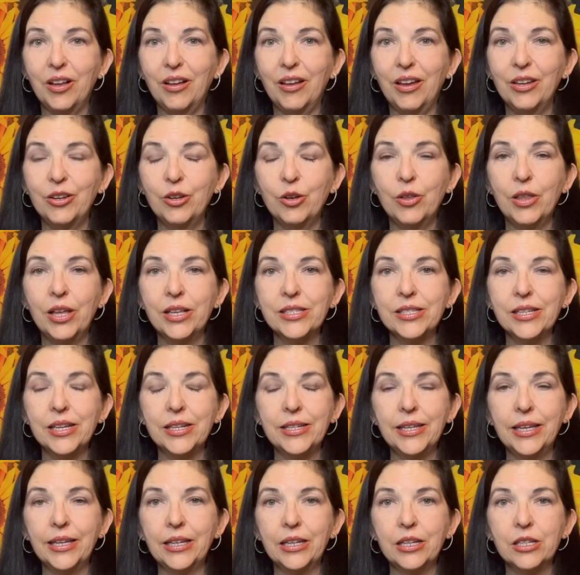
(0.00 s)
I know that's not
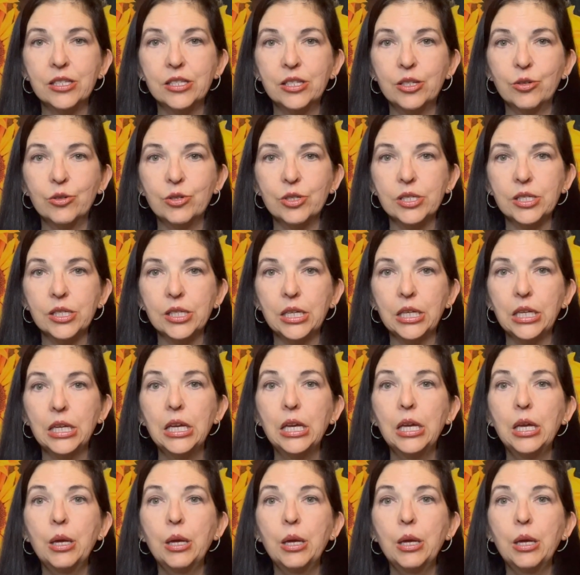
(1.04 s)
taken as seriously,